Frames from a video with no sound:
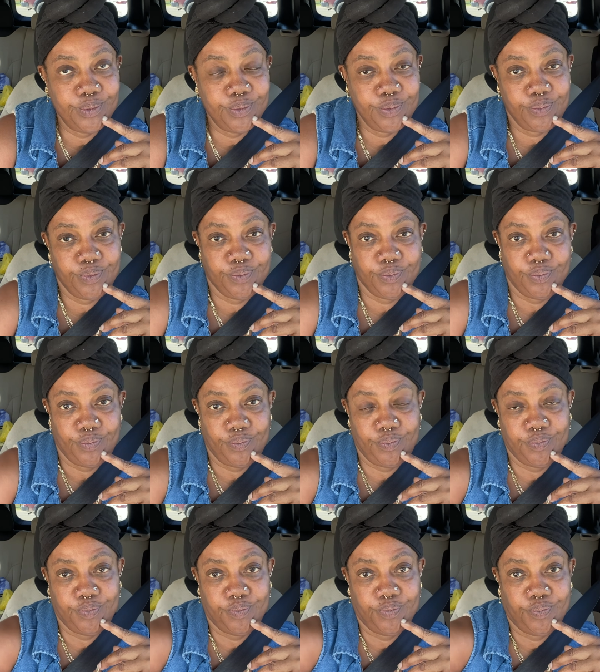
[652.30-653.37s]

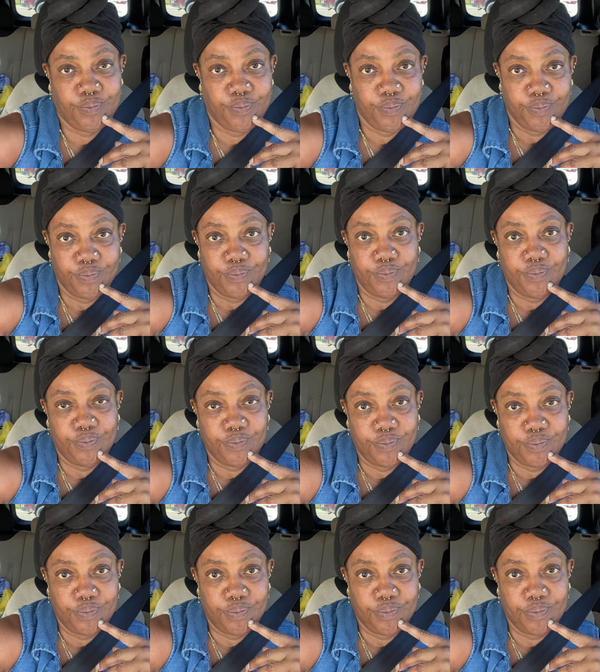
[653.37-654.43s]

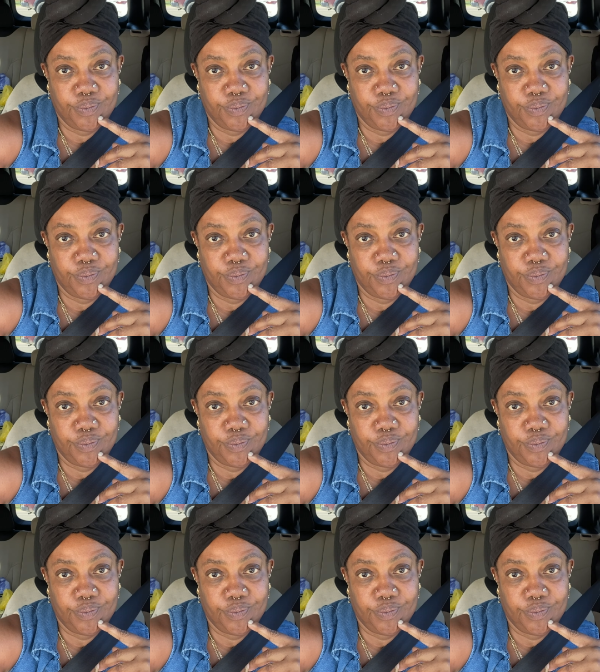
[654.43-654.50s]
[no speech]